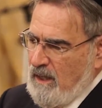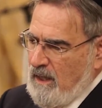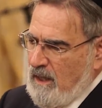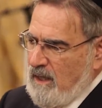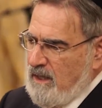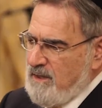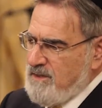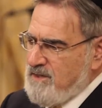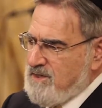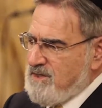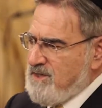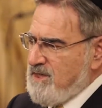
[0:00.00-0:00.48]

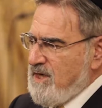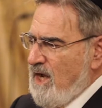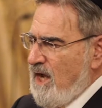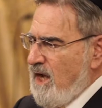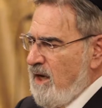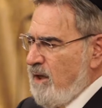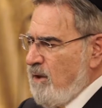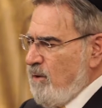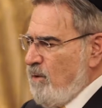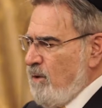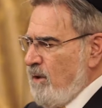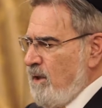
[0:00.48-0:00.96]
And
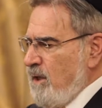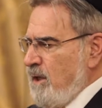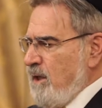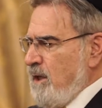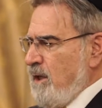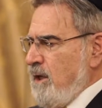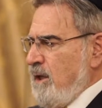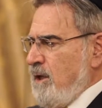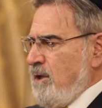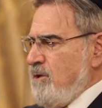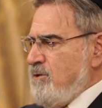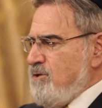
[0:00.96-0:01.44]
so
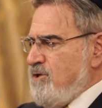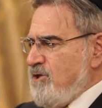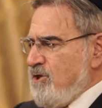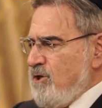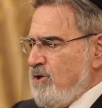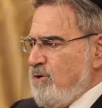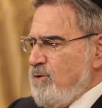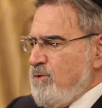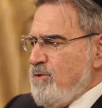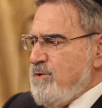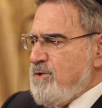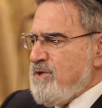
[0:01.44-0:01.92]

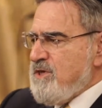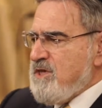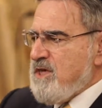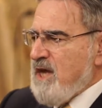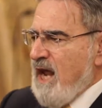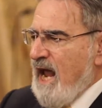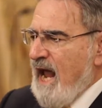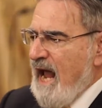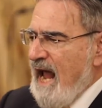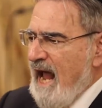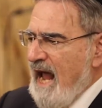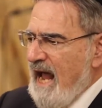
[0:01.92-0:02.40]
Jews
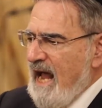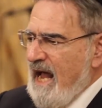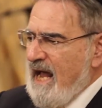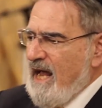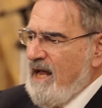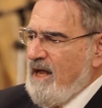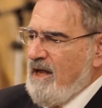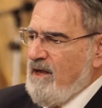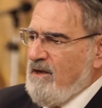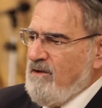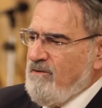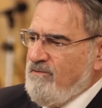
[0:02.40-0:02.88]

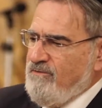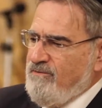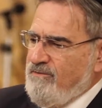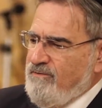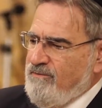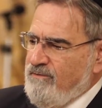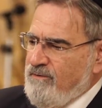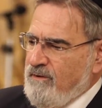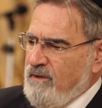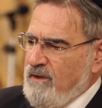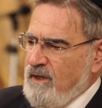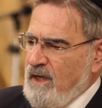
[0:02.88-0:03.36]
have,
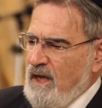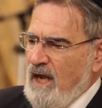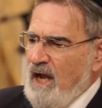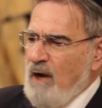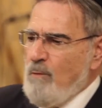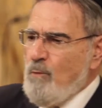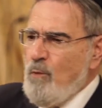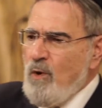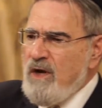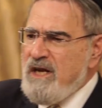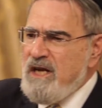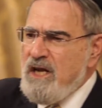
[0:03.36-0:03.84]

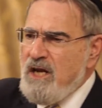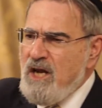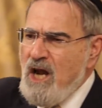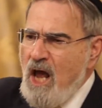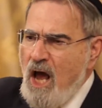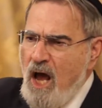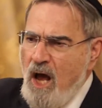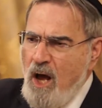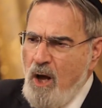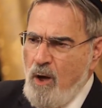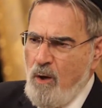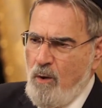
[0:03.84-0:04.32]
and we
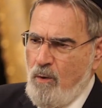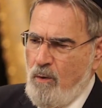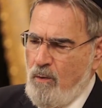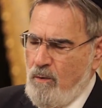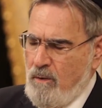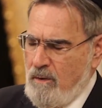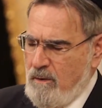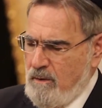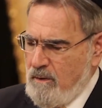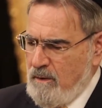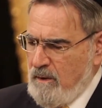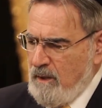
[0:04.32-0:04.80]
know
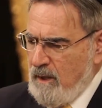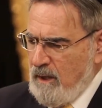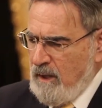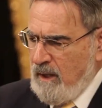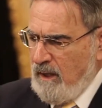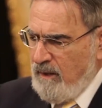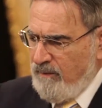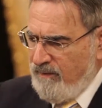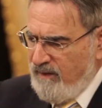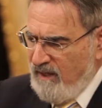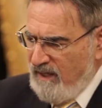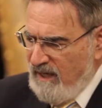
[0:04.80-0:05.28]

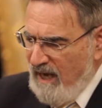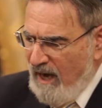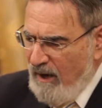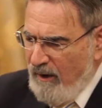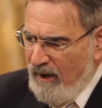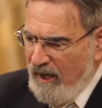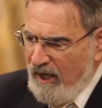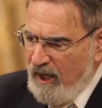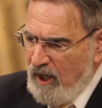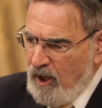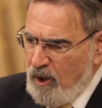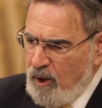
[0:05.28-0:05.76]
that
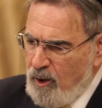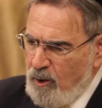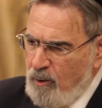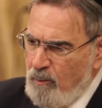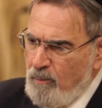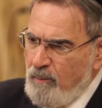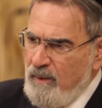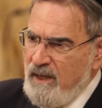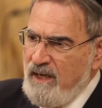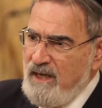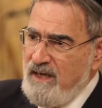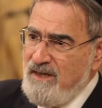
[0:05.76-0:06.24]
our
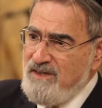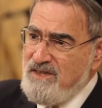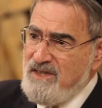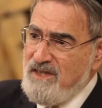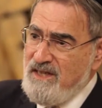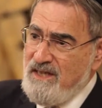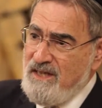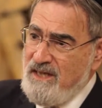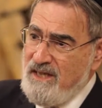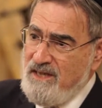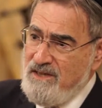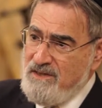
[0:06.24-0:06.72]
home is
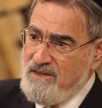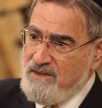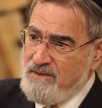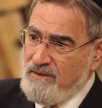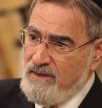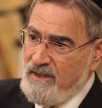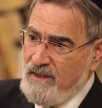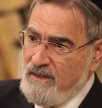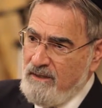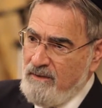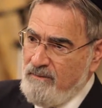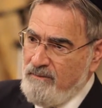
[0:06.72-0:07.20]
in
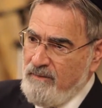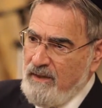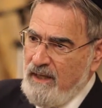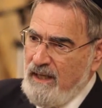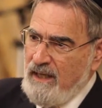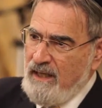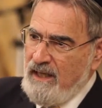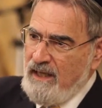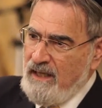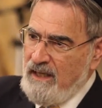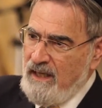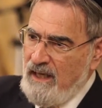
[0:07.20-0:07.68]
Israel.
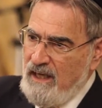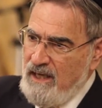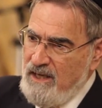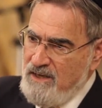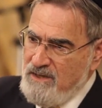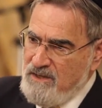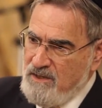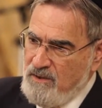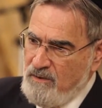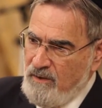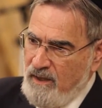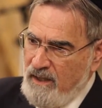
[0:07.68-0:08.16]
In
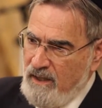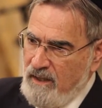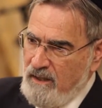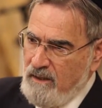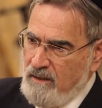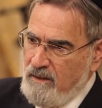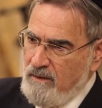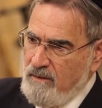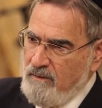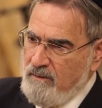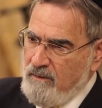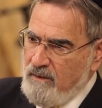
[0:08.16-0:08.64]
Israel,
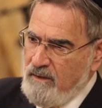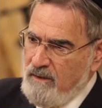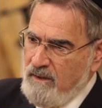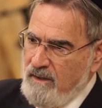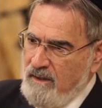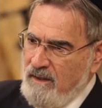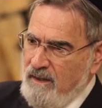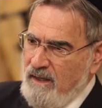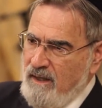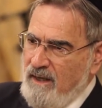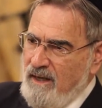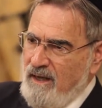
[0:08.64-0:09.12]

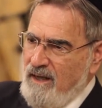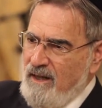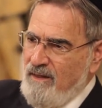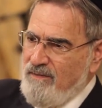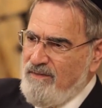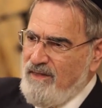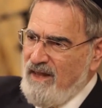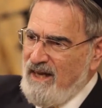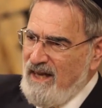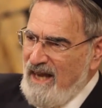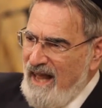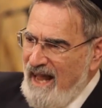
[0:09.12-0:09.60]

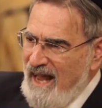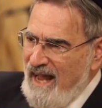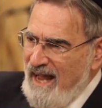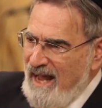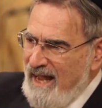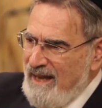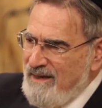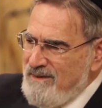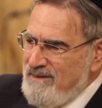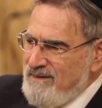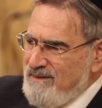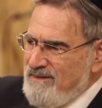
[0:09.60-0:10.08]
the
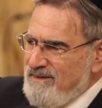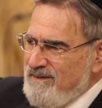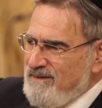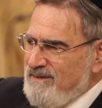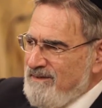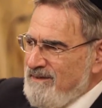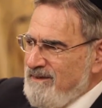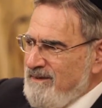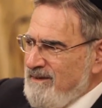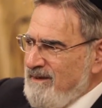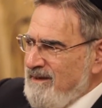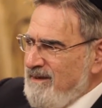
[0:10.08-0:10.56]
land,
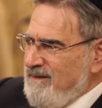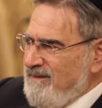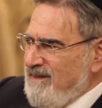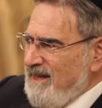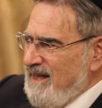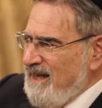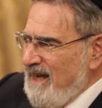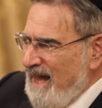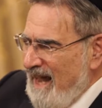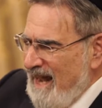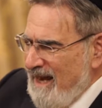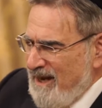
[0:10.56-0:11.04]

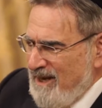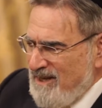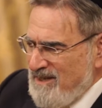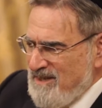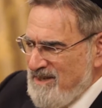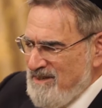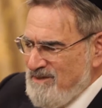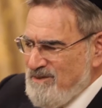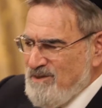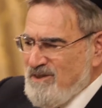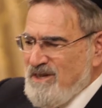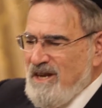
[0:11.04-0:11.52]
the
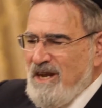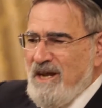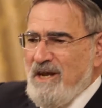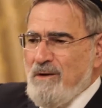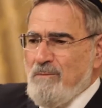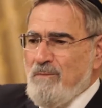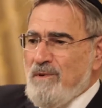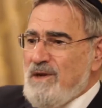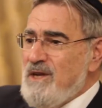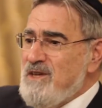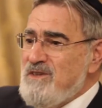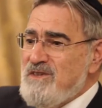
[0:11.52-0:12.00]
landscape
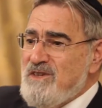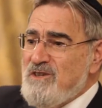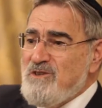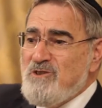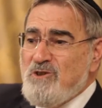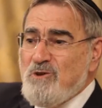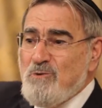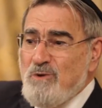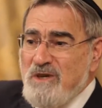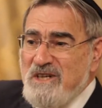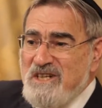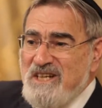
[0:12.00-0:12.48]
is a
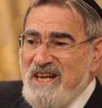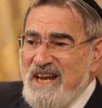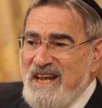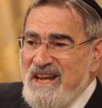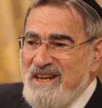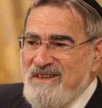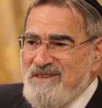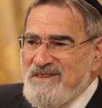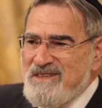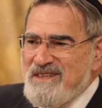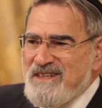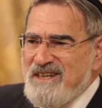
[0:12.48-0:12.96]
Jewish
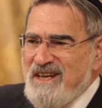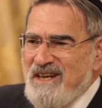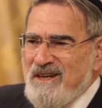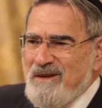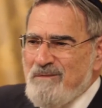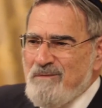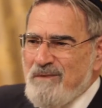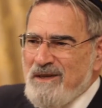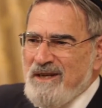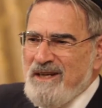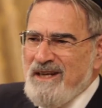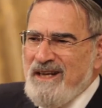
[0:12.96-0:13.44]
landscape.
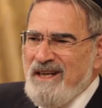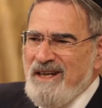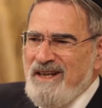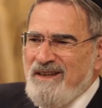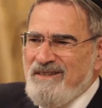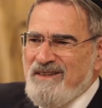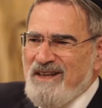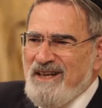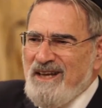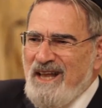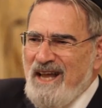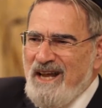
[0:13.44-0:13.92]

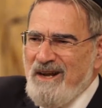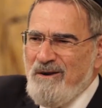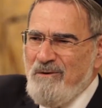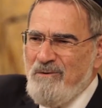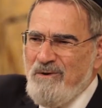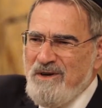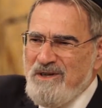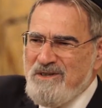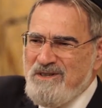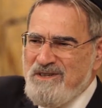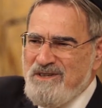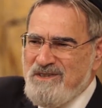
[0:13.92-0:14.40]
The
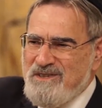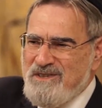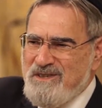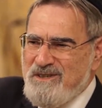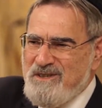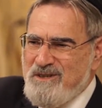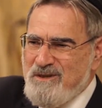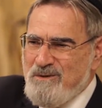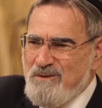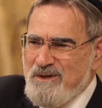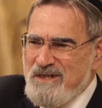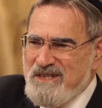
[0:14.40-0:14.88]
language is a
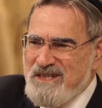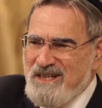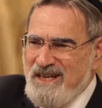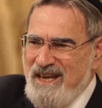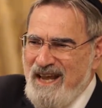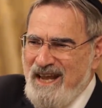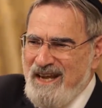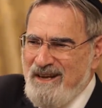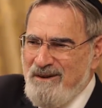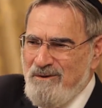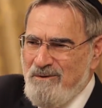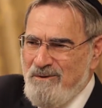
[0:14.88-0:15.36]
Jewish
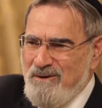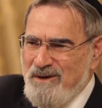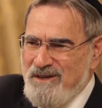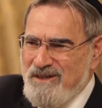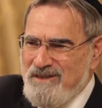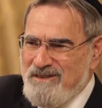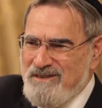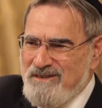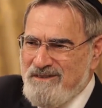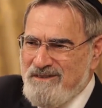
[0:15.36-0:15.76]
language.